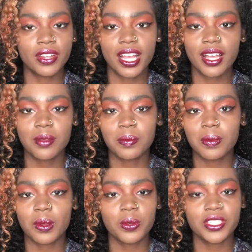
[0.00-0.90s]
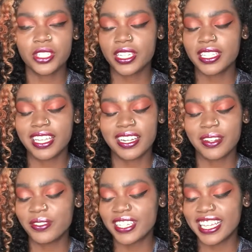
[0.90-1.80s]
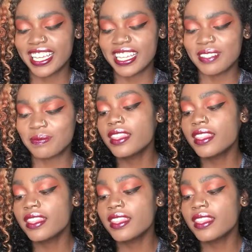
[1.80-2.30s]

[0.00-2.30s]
app, always checking that every day.